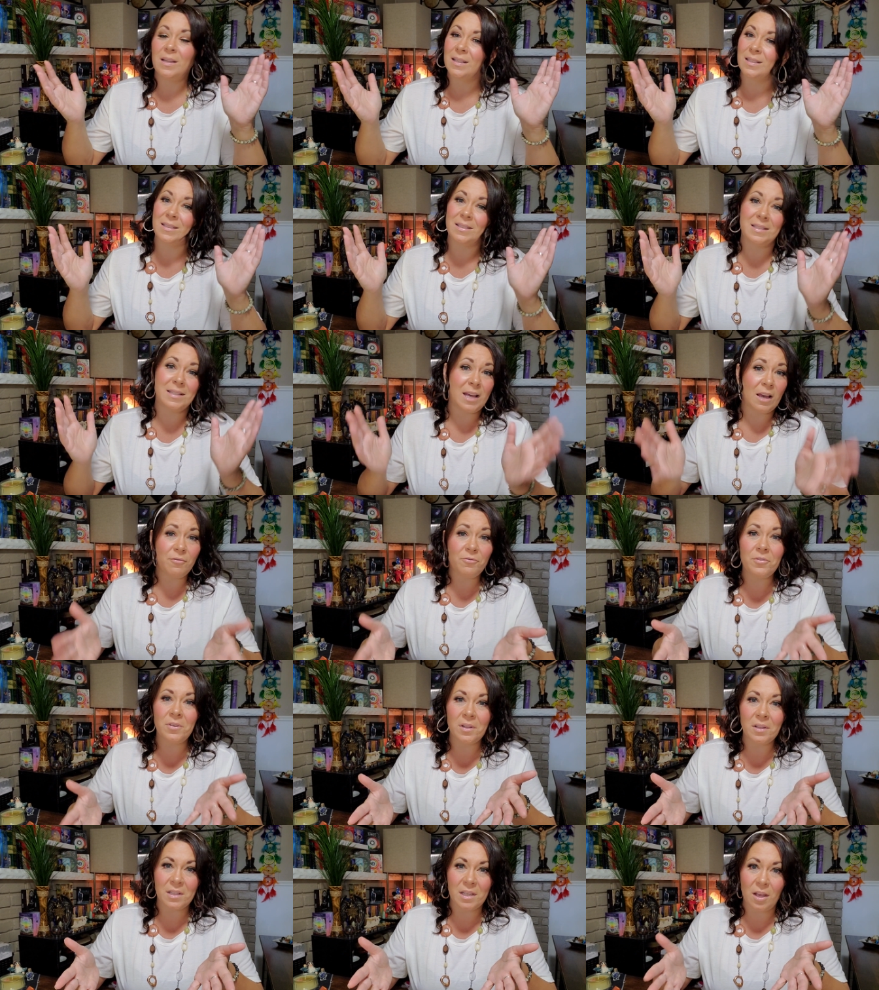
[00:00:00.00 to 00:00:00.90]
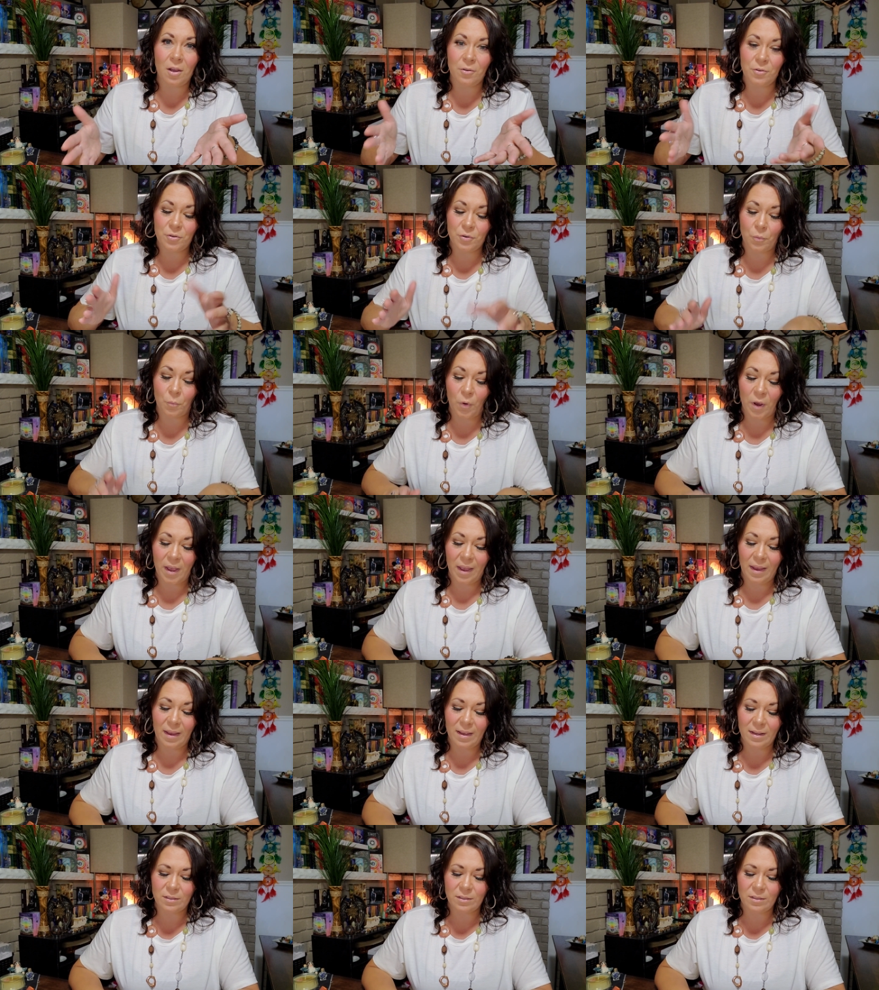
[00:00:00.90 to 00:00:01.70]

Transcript: It's definitely underway.